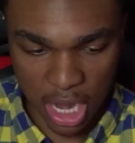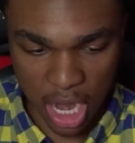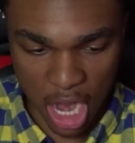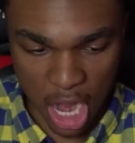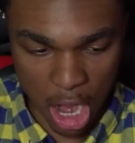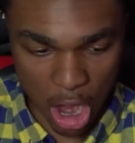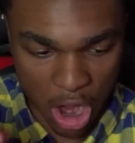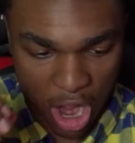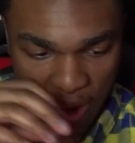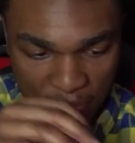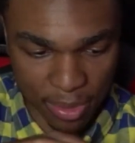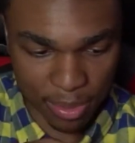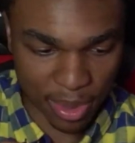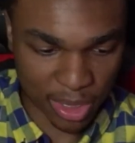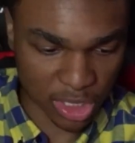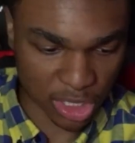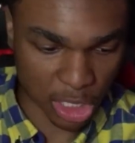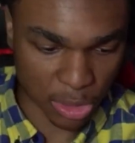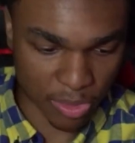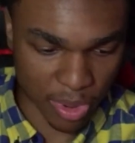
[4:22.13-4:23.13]
all have the buttons
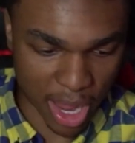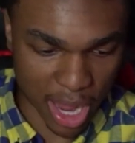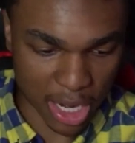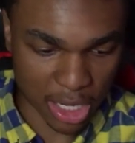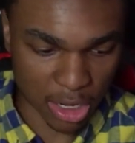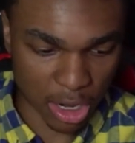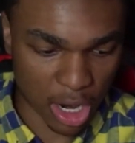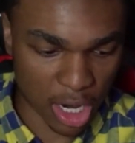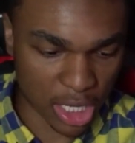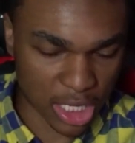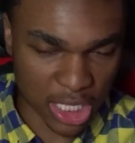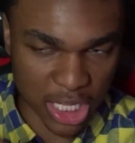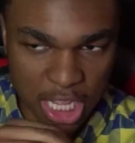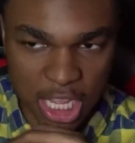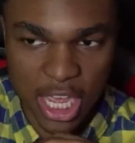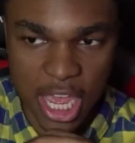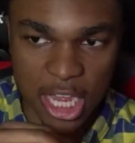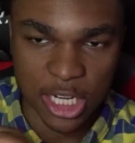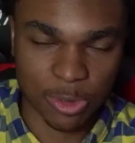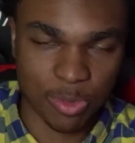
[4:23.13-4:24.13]
on the back. All the
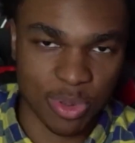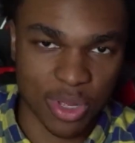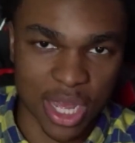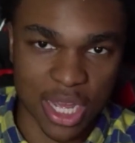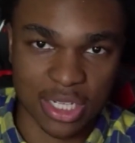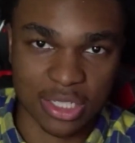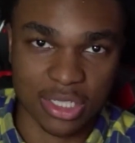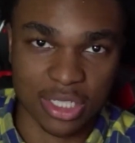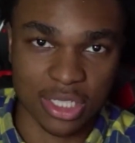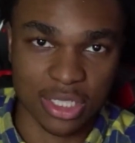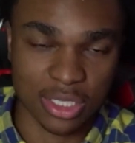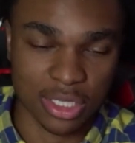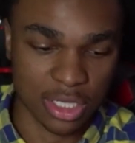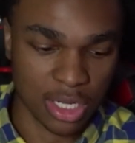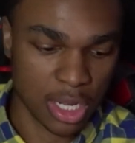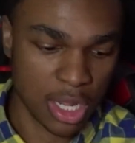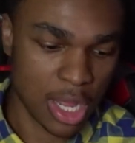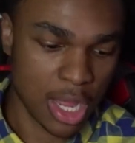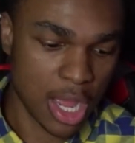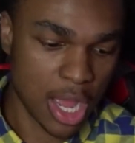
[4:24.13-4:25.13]
EXPSs
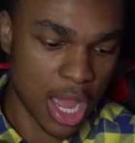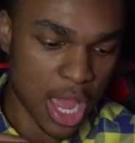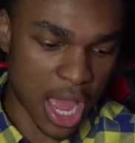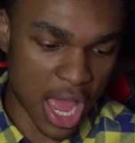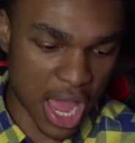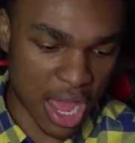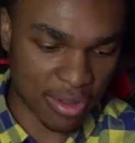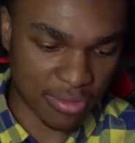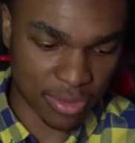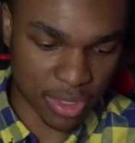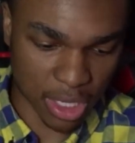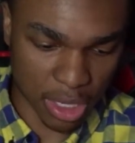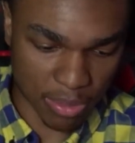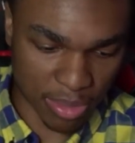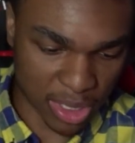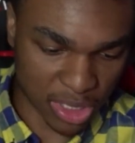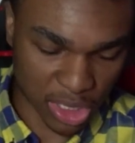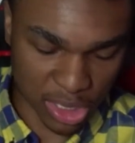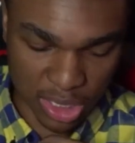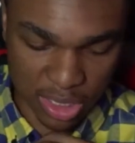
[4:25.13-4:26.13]
have the
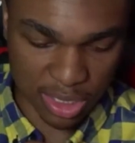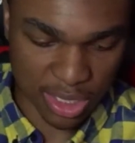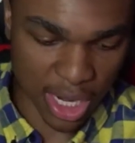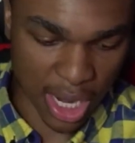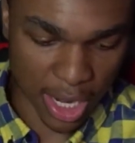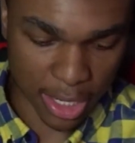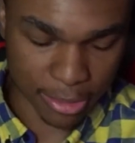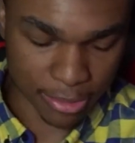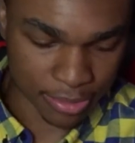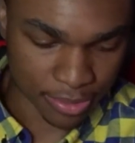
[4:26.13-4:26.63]
buttons on the side.